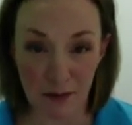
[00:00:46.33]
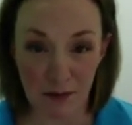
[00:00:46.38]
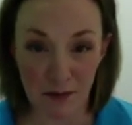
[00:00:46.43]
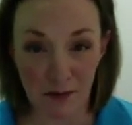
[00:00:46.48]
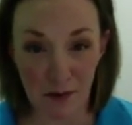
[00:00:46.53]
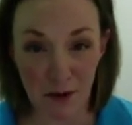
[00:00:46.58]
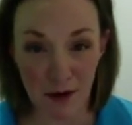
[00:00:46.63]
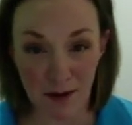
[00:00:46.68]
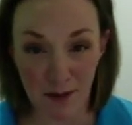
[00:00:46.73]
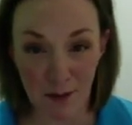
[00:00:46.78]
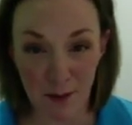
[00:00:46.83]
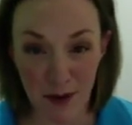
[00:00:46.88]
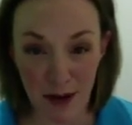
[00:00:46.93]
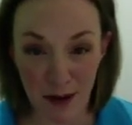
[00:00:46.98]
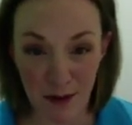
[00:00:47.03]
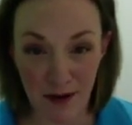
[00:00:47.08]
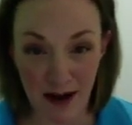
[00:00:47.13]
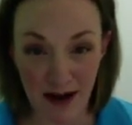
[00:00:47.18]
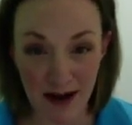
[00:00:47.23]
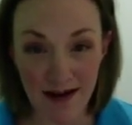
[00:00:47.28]
what better
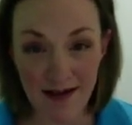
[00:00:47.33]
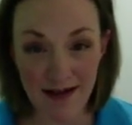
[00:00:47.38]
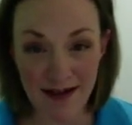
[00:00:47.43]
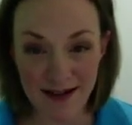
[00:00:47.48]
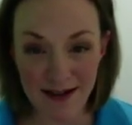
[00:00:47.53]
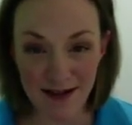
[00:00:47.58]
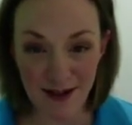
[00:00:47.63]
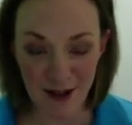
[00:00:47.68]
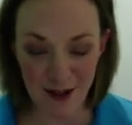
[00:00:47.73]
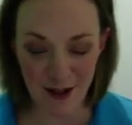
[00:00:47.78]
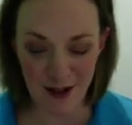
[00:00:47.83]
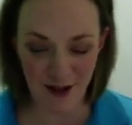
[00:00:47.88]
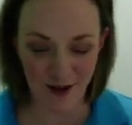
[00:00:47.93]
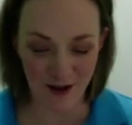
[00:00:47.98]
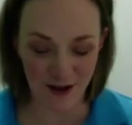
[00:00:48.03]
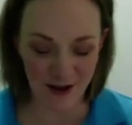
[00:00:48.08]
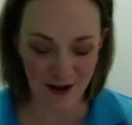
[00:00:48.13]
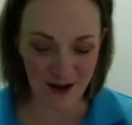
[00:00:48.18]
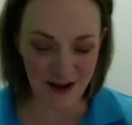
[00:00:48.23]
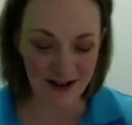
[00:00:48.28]
way than to show
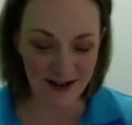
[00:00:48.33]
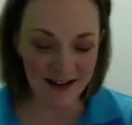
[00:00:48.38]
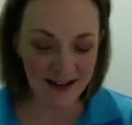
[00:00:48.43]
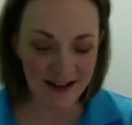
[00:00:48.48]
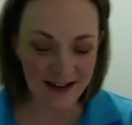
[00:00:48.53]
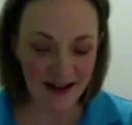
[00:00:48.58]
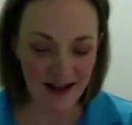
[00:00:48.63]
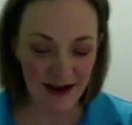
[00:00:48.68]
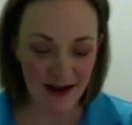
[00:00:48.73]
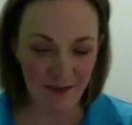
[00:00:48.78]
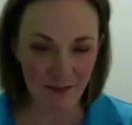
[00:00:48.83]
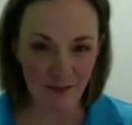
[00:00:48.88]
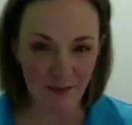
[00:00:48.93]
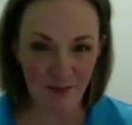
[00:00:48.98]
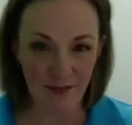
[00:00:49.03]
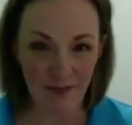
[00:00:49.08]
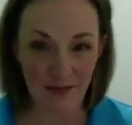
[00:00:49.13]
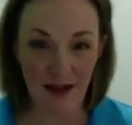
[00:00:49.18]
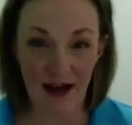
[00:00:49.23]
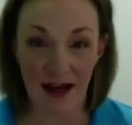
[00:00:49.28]
you
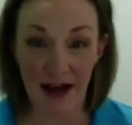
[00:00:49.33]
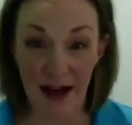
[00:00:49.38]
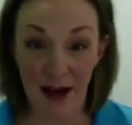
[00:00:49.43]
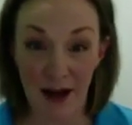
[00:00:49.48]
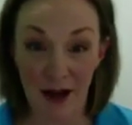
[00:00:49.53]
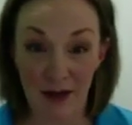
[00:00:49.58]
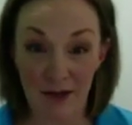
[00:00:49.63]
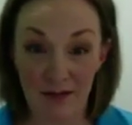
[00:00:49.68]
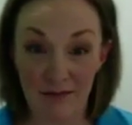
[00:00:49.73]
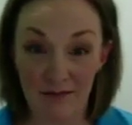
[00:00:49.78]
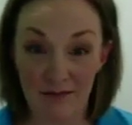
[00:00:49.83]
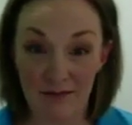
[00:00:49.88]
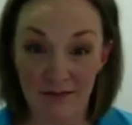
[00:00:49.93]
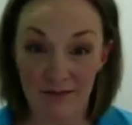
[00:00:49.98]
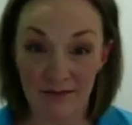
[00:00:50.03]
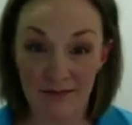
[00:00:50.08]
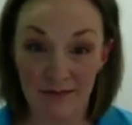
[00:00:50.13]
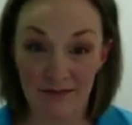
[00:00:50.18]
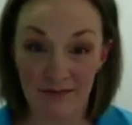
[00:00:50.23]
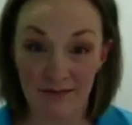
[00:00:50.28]
how
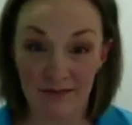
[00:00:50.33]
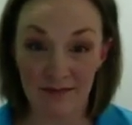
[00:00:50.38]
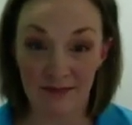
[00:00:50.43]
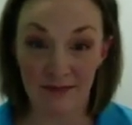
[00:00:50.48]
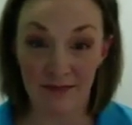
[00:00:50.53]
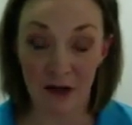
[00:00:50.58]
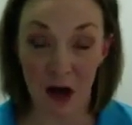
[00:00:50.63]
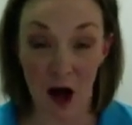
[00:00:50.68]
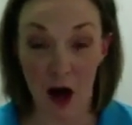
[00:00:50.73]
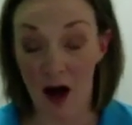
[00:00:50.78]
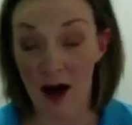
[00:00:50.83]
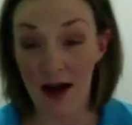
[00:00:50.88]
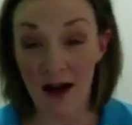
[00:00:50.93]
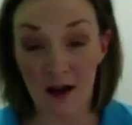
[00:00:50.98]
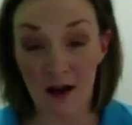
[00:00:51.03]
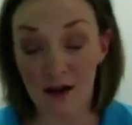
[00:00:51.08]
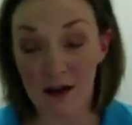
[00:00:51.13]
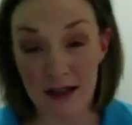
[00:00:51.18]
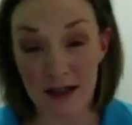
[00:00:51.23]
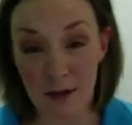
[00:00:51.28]
I
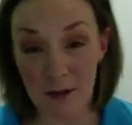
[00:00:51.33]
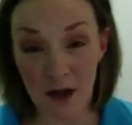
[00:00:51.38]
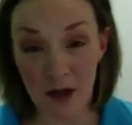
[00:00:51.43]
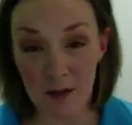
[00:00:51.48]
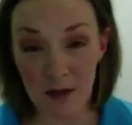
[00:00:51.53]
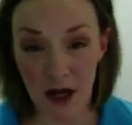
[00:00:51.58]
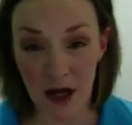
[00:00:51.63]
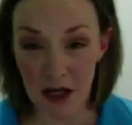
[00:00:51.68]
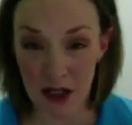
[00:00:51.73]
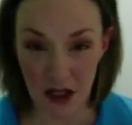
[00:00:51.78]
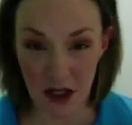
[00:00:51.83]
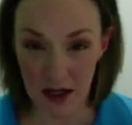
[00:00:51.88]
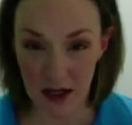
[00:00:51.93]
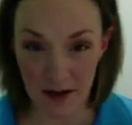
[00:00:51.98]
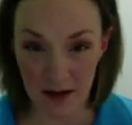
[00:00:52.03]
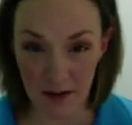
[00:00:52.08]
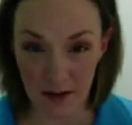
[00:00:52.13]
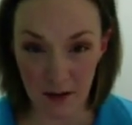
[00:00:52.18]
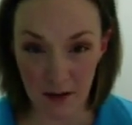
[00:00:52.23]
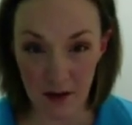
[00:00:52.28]
sometimes I cheat
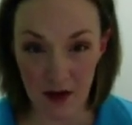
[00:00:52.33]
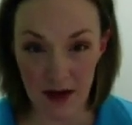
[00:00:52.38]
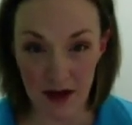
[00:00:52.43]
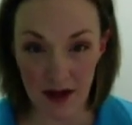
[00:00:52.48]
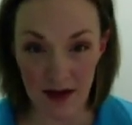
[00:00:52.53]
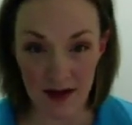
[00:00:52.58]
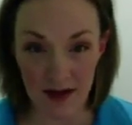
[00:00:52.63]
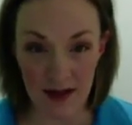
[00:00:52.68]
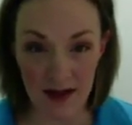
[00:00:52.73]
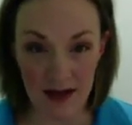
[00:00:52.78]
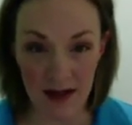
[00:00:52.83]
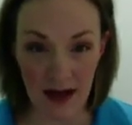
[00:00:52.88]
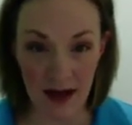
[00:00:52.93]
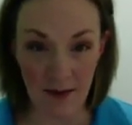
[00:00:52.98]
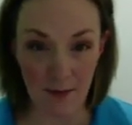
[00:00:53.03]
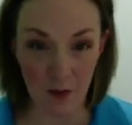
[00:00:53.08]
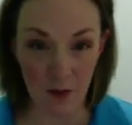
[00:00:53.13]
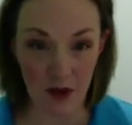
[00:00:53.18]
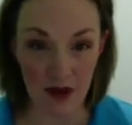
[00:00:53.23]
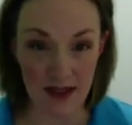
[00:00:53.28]
with this app
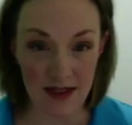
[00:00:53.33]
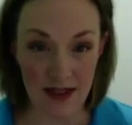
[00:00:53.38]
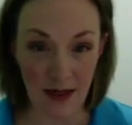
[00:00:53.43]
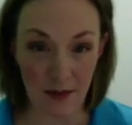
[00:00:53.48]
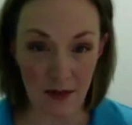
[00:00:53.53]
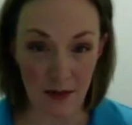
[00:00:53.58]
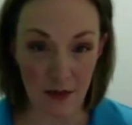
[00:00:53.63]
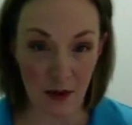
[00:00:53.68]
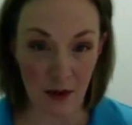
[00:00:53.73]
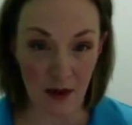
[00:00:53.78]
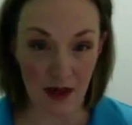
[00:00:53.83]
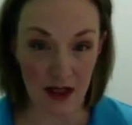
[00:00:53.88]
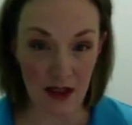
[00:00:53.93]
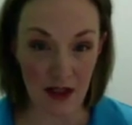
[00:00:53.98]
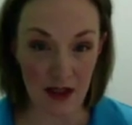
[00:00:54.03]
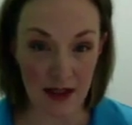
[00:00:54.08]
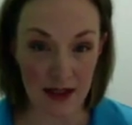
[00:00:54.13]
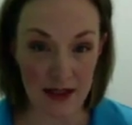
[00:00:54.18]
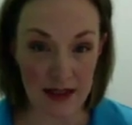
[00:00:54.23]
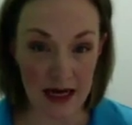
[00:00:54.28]
as well to
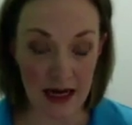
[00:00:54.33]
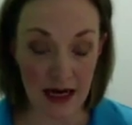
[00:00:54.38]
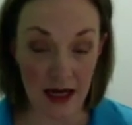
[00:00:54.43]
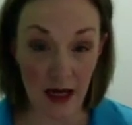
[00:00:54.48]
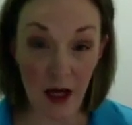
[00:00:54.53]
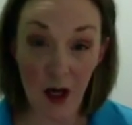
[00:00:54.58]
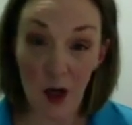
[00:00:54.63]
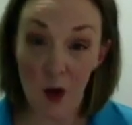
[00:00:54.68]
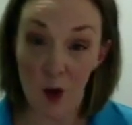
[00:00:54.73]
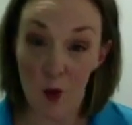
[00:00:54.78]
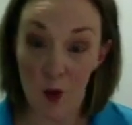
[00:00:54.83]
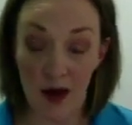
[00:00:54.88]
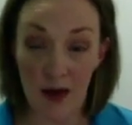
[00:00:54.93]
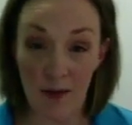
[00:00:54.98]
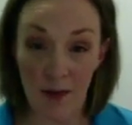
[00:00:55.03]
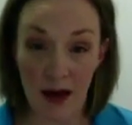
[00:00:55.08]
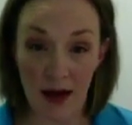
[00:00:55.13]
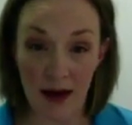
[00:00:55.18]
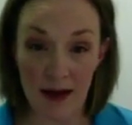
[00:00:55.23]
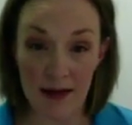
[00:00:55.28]
actually see where
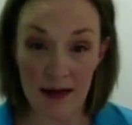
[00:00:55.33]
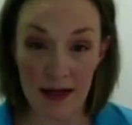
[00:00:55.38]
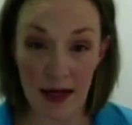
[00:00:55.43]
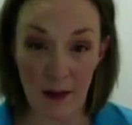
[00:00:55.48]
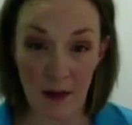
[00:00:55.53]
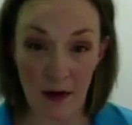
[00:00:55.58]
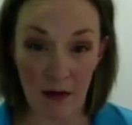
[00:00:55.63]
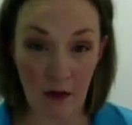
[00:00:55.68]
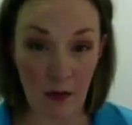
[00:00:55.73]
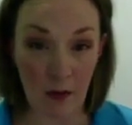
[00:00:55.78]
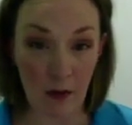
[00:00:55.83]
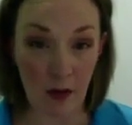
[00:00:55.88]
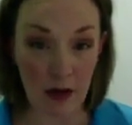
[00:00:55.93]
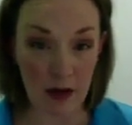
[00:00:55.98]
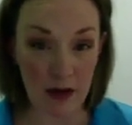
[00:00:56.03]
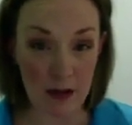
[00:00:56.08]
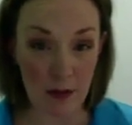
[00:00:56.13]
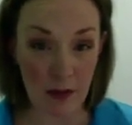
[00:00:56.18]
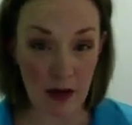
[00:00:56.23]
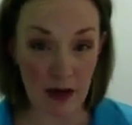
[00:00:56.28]
pain's coming from, where
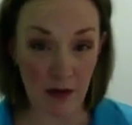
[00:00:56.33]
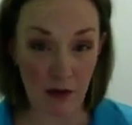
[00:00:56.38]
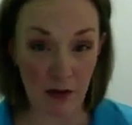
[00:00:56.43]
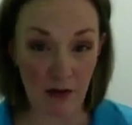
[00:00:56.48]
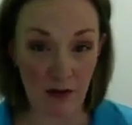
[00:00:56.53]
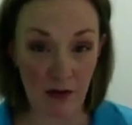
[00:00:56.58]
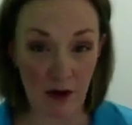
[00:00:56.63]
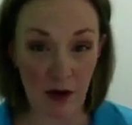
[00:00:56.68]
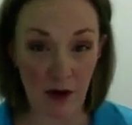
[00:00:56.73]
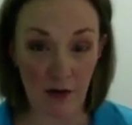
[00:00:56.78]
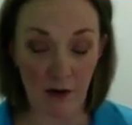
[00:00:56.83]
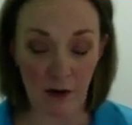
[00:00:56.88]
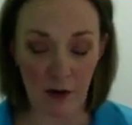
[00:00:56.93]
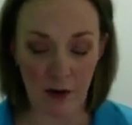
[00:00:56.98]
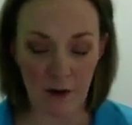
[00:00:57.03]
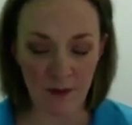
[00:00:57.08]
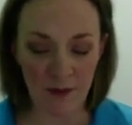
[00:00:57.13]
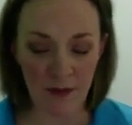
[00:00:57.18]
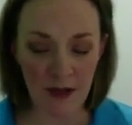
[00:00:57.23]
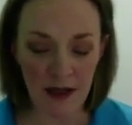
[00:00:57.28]
it's being referred
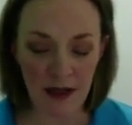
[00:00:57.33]
from.